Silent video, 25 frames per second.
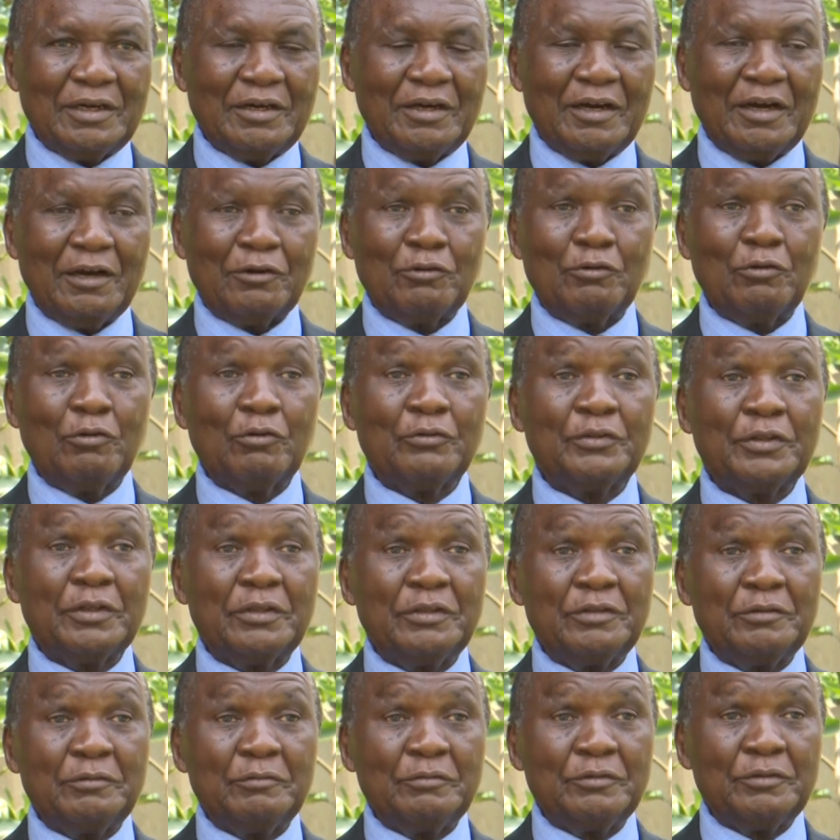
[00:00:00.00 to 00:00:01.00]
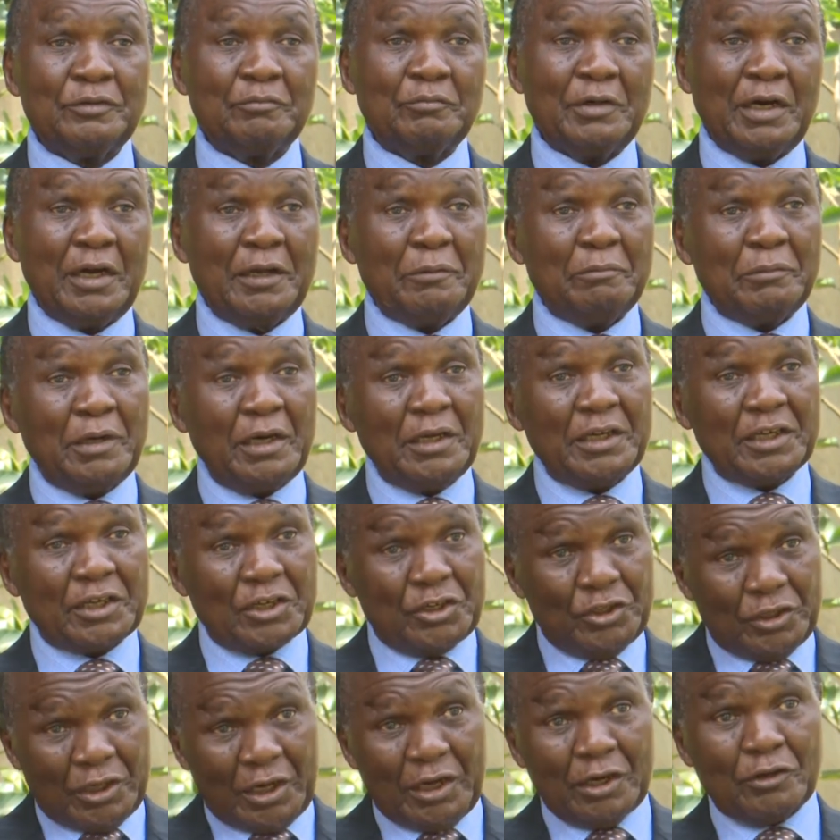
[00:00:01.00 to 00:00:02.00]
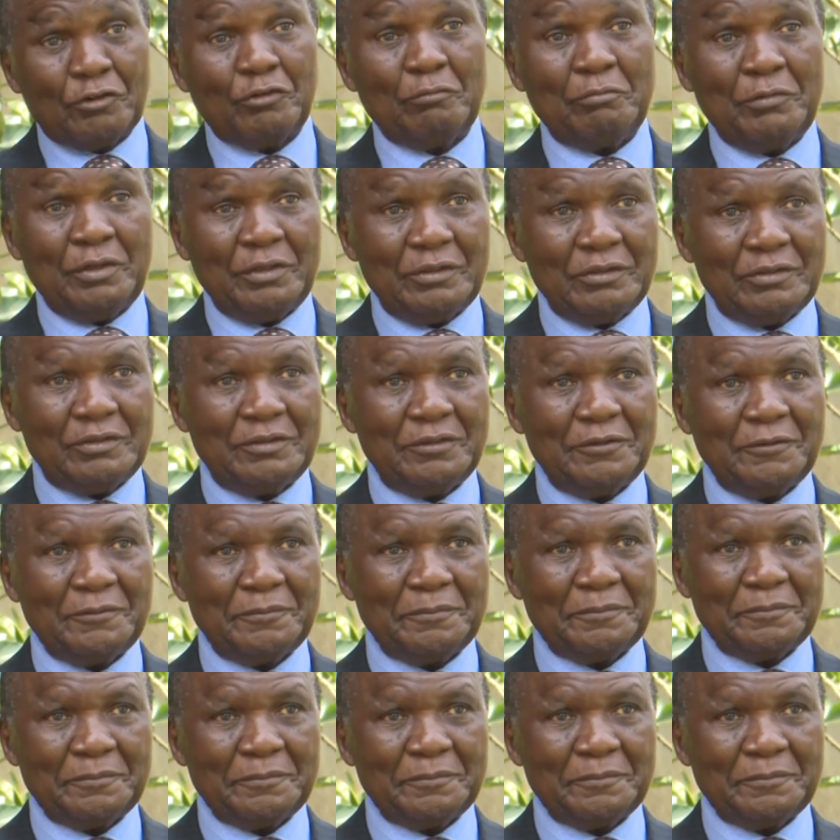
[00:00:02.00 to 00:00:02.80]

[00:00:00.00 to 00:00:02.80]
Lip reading: along my key argument